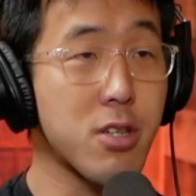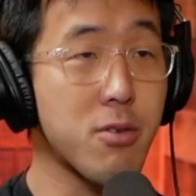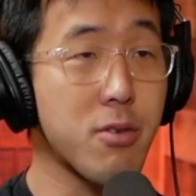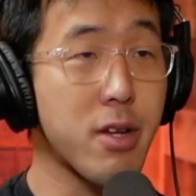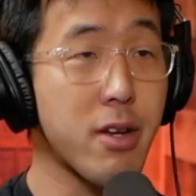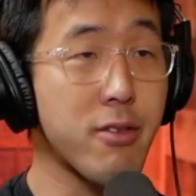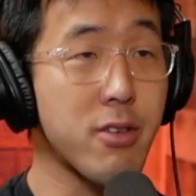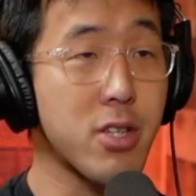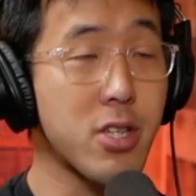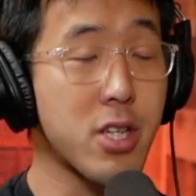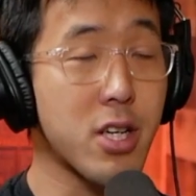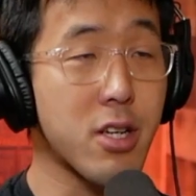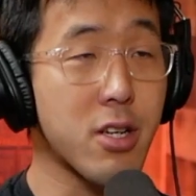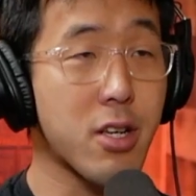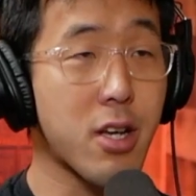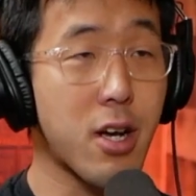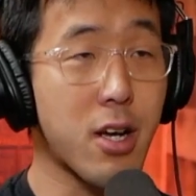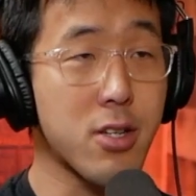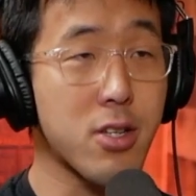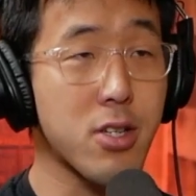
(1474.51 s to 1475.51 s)
we have a
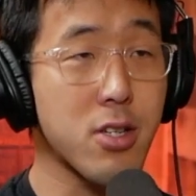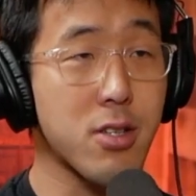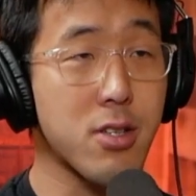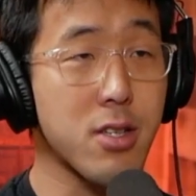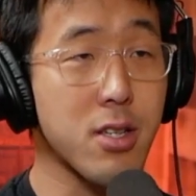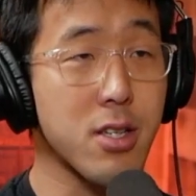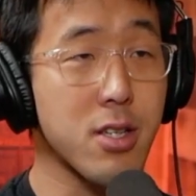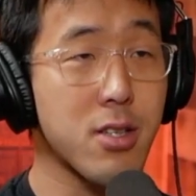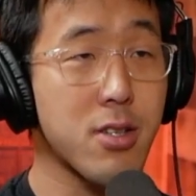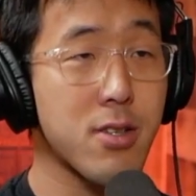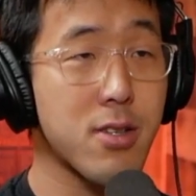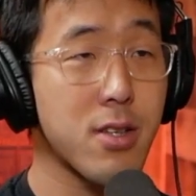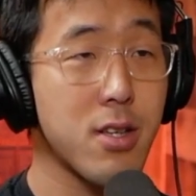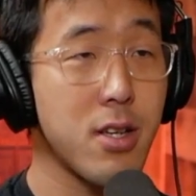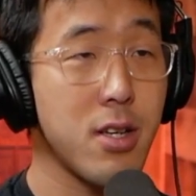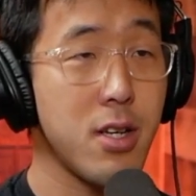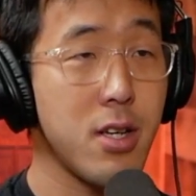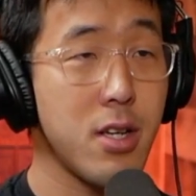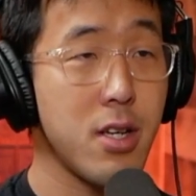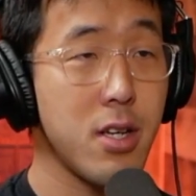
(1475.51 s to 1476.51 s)
shared consciousness.
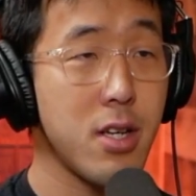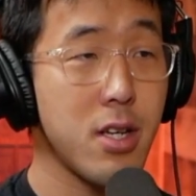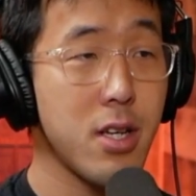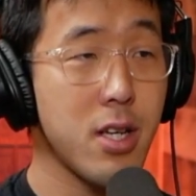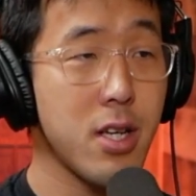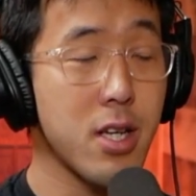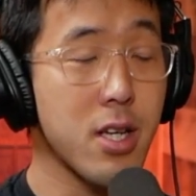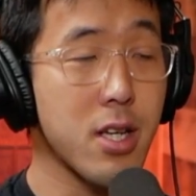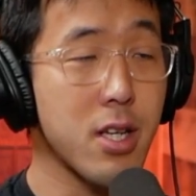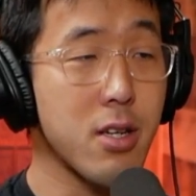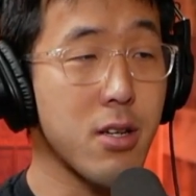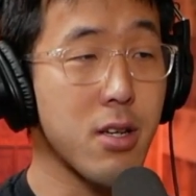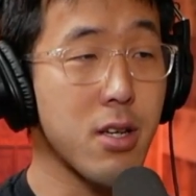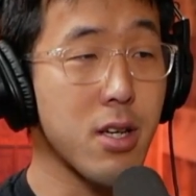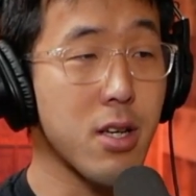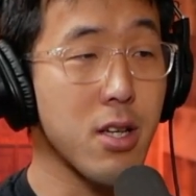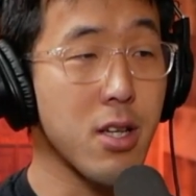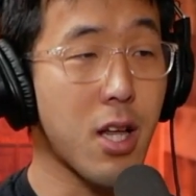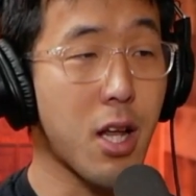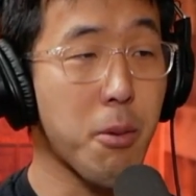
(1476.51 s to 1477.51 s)
Yeah. And
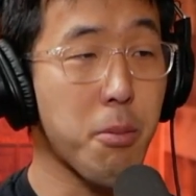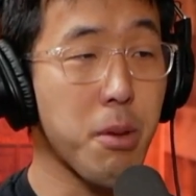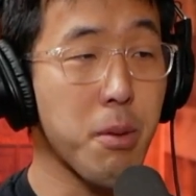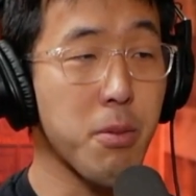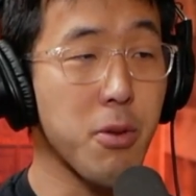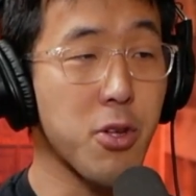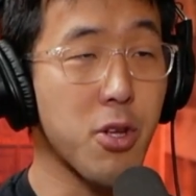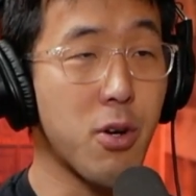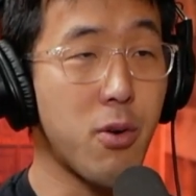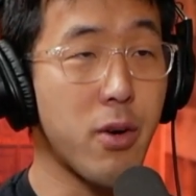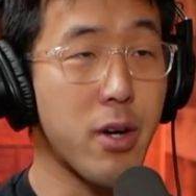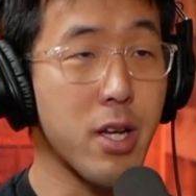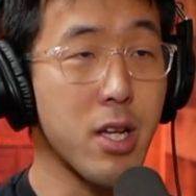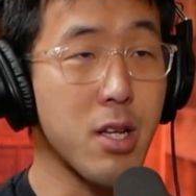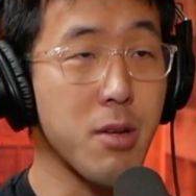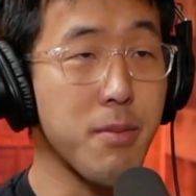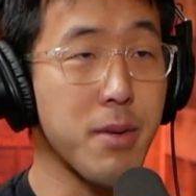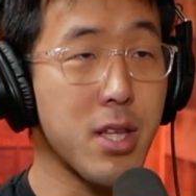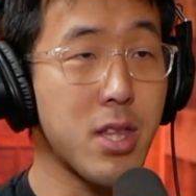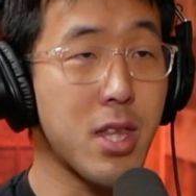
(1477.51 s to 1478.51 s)
uh, a lot of people don't want to
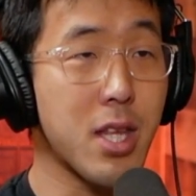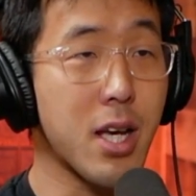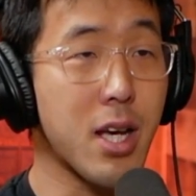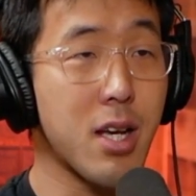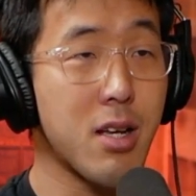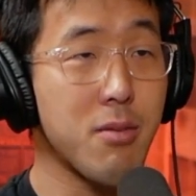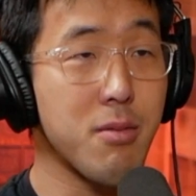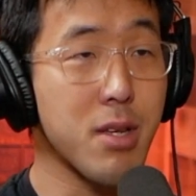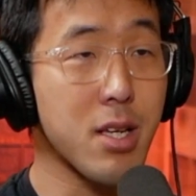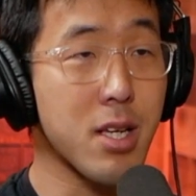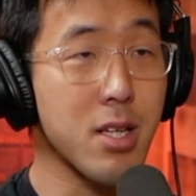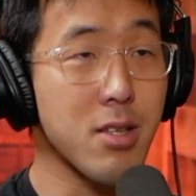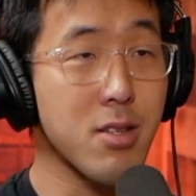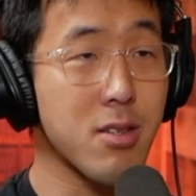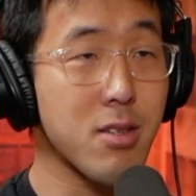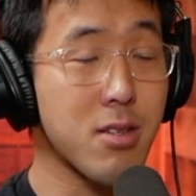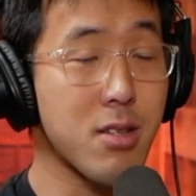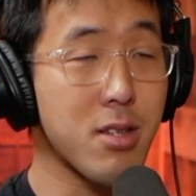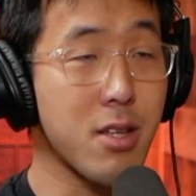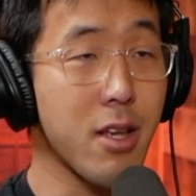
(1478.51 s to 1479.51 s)
admit that
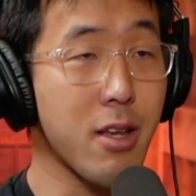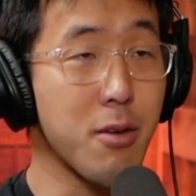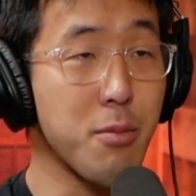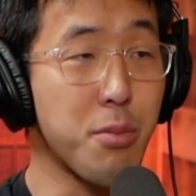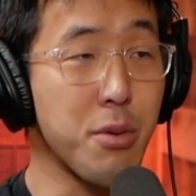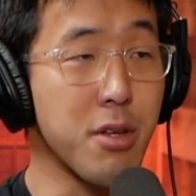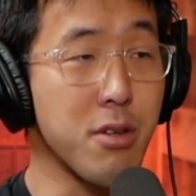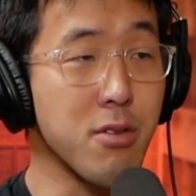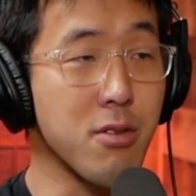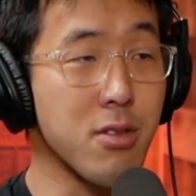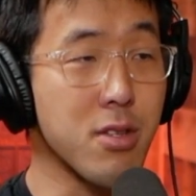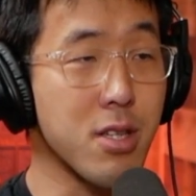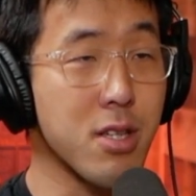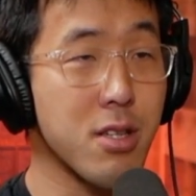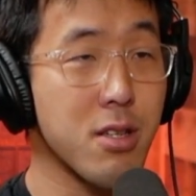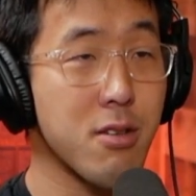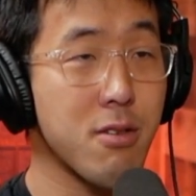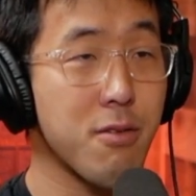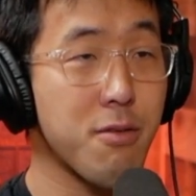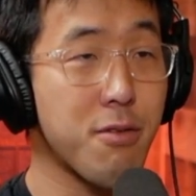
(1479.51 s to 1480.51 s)
because they abuse
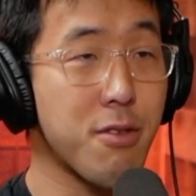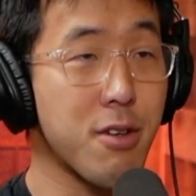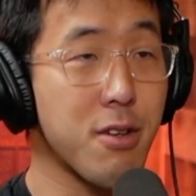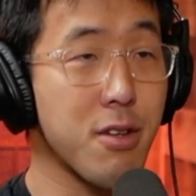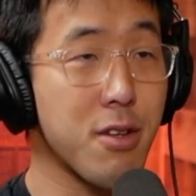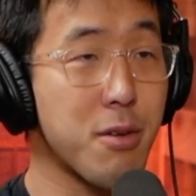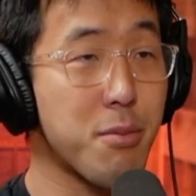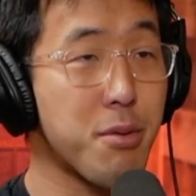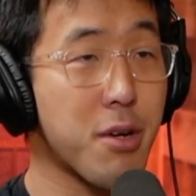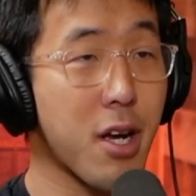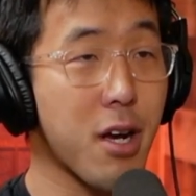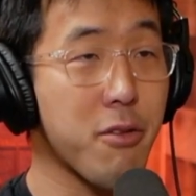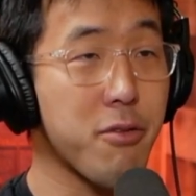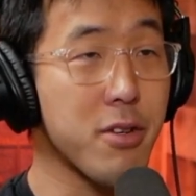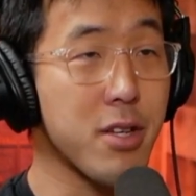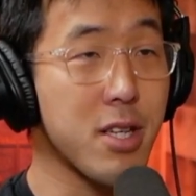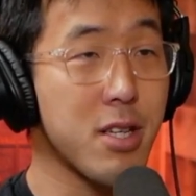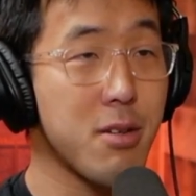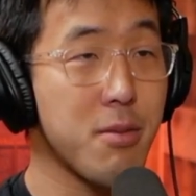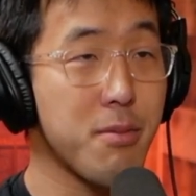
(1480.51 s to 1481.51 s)
it for their
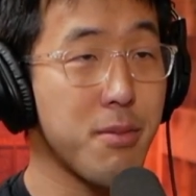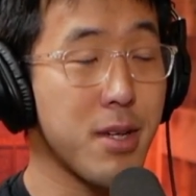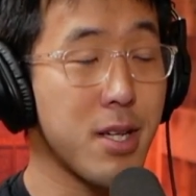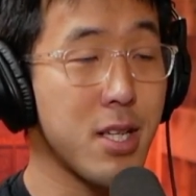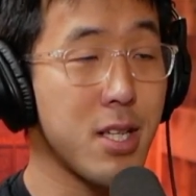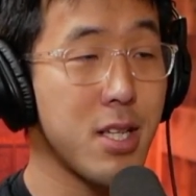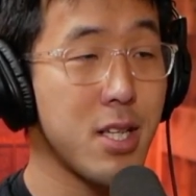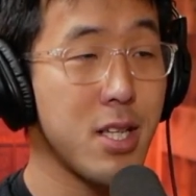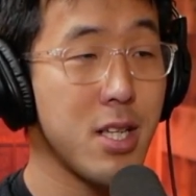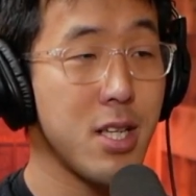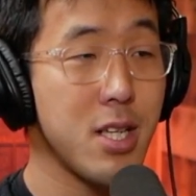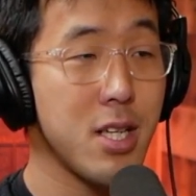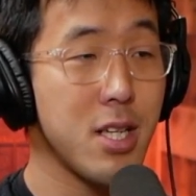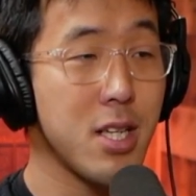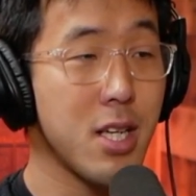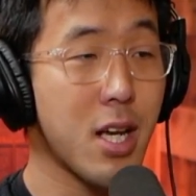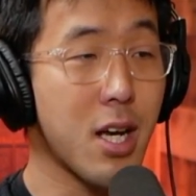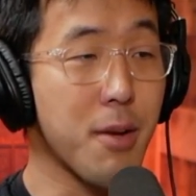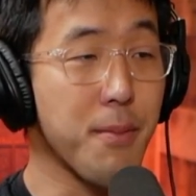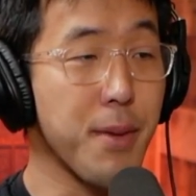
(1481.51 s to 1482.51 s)
profit, but
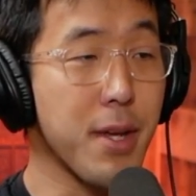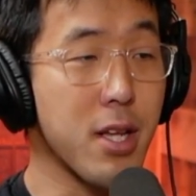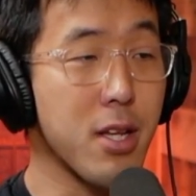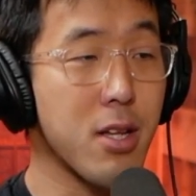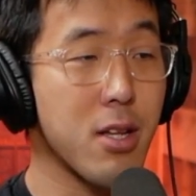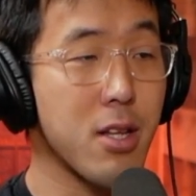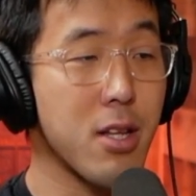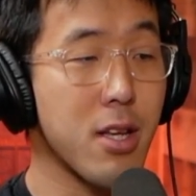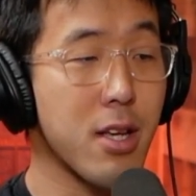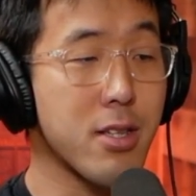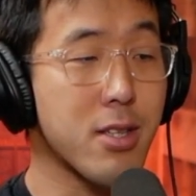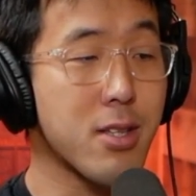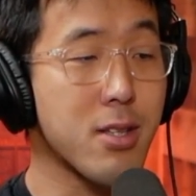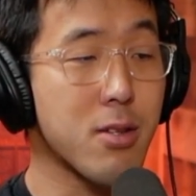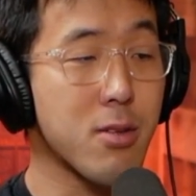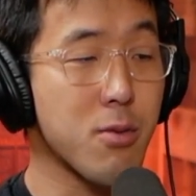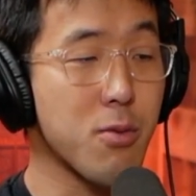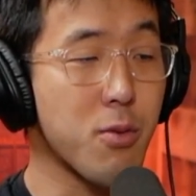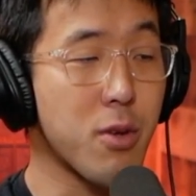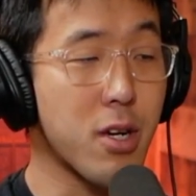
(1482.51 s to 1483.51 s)
yeah, I mean,
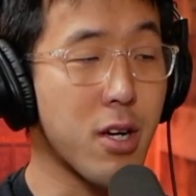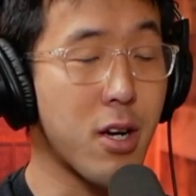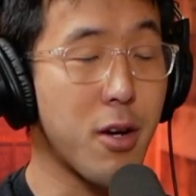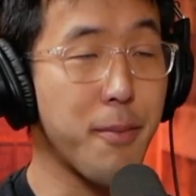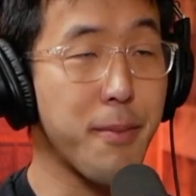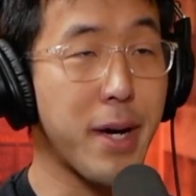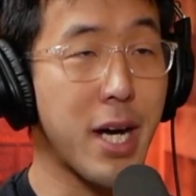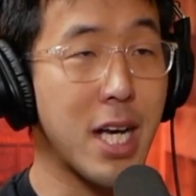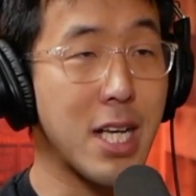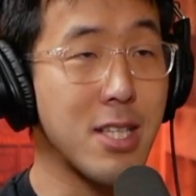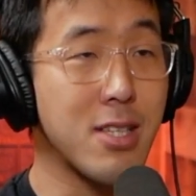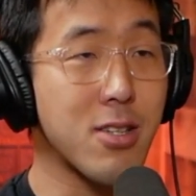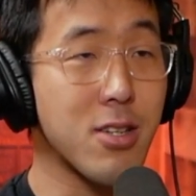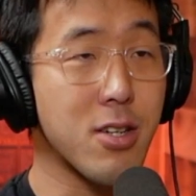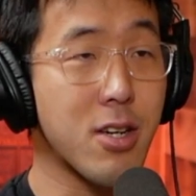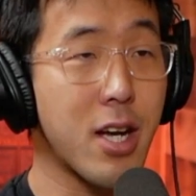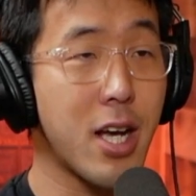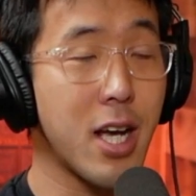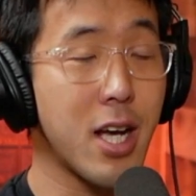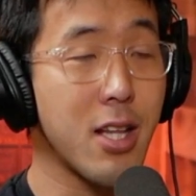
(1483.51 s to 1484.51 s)
that's where our minds
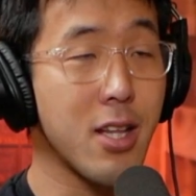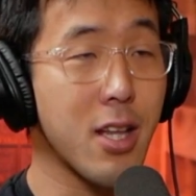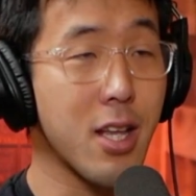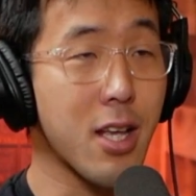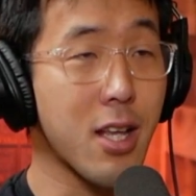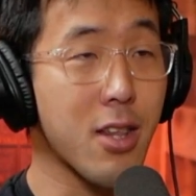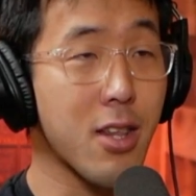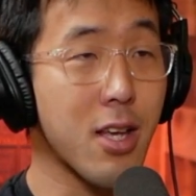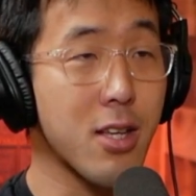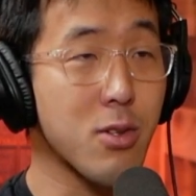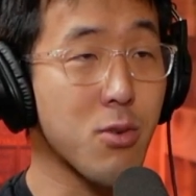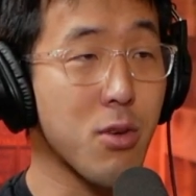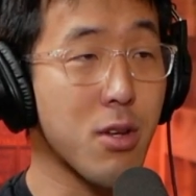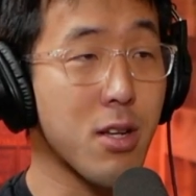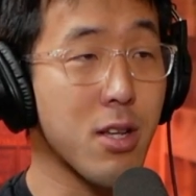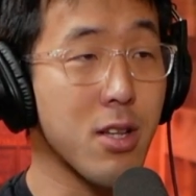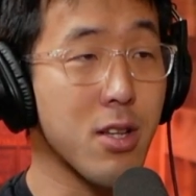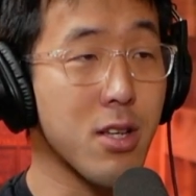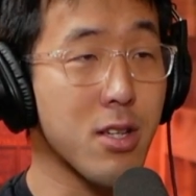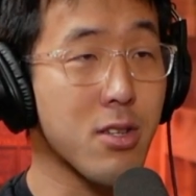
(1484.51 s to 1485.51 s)
are at. Like that's
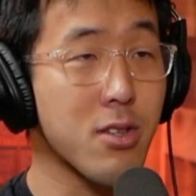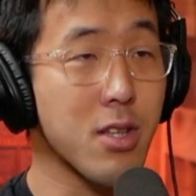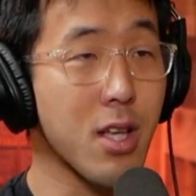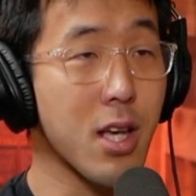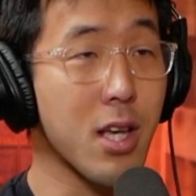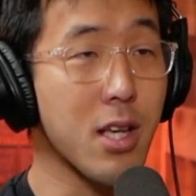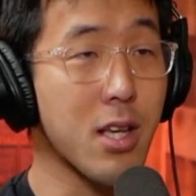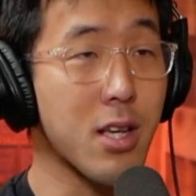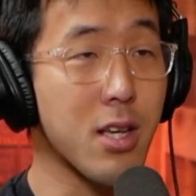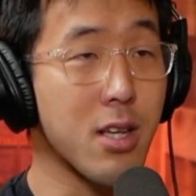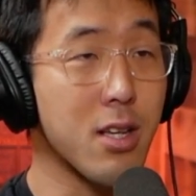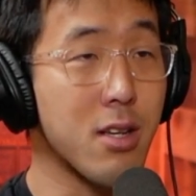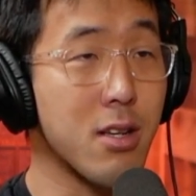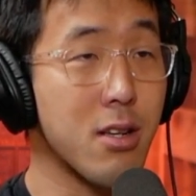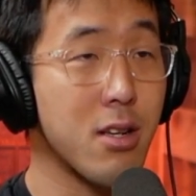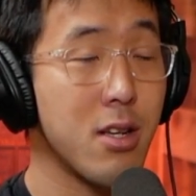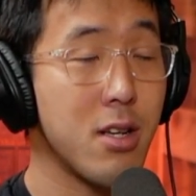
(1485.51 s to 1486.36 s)
what it looks like and